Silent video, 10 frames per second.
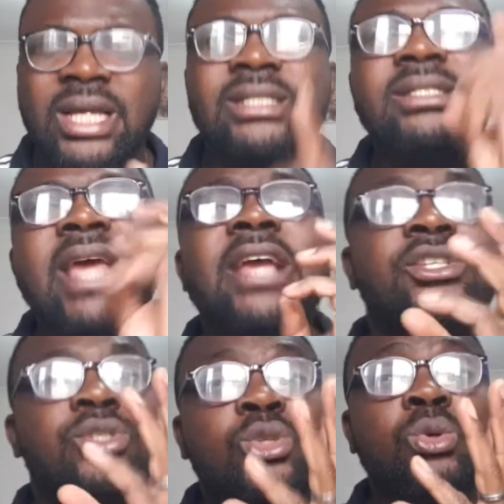It
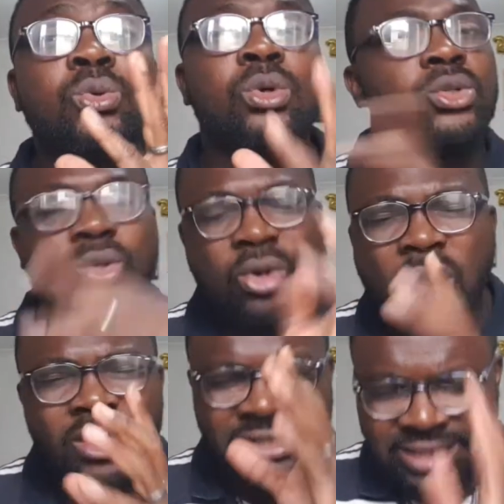takes two to
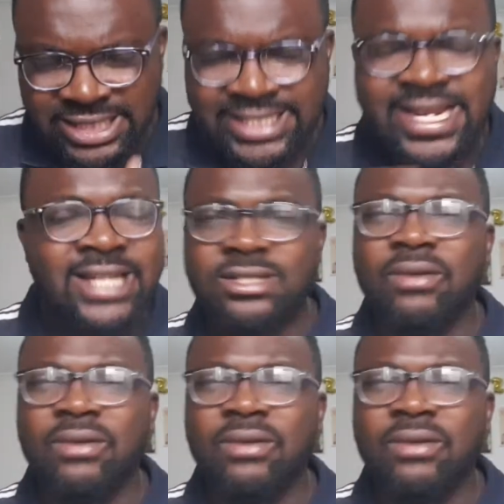cause the death